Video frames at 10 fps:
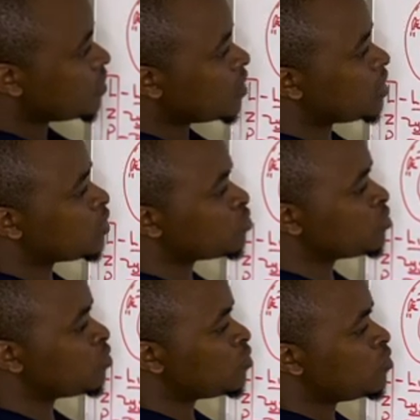the
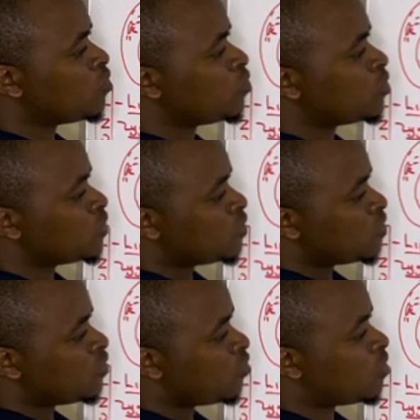two
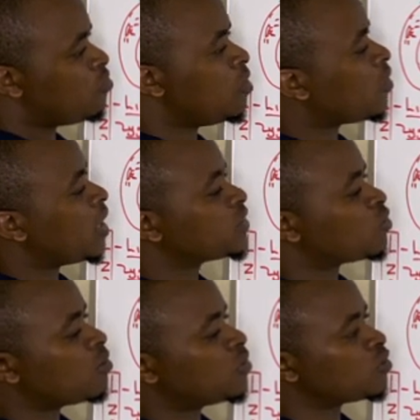homologous
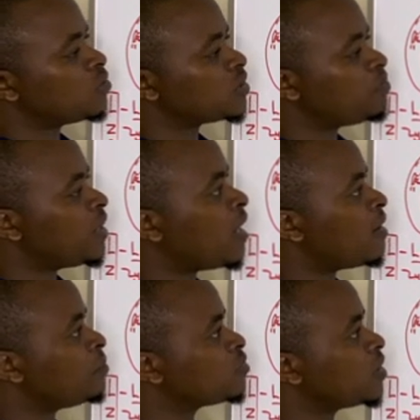chromosomes pair
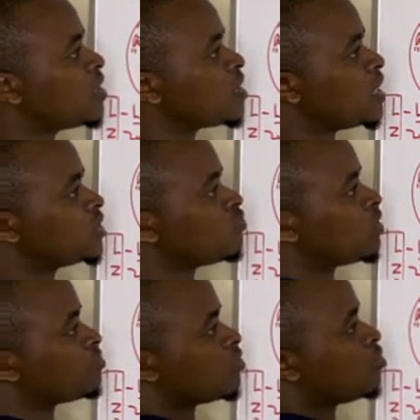up together is
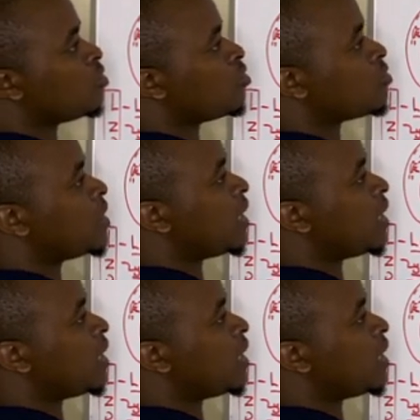what we call